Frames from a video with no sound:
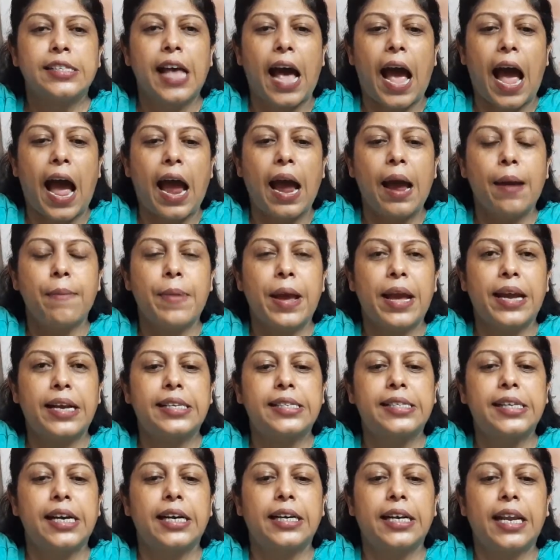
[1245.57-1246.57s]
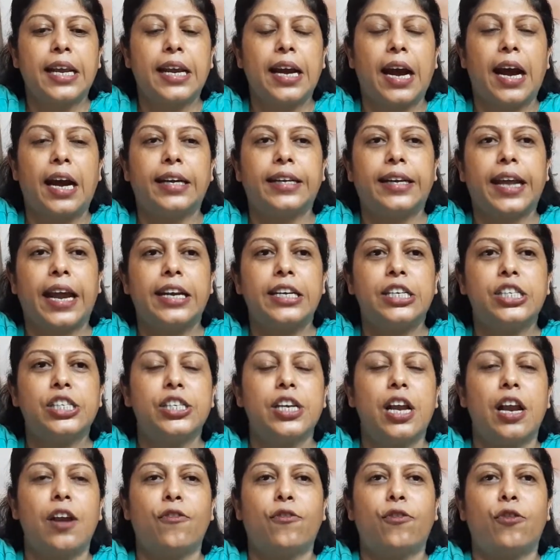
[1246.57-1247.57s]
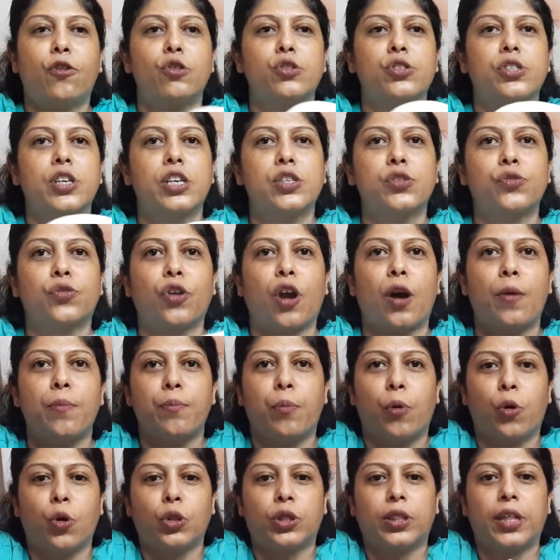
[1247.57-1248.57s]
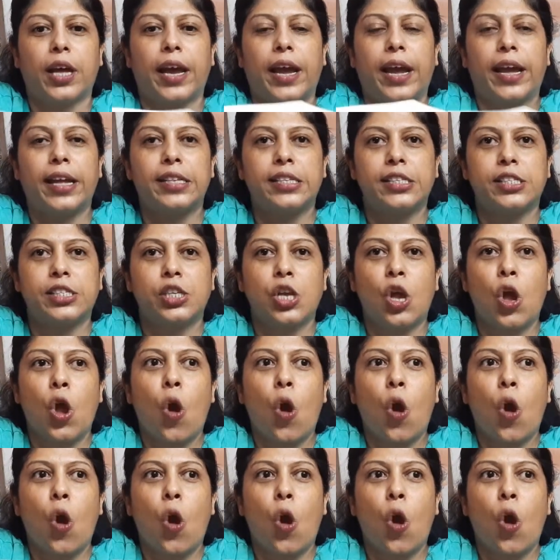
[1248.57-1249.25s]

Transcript: I am exerting a tensional forces from both the ends.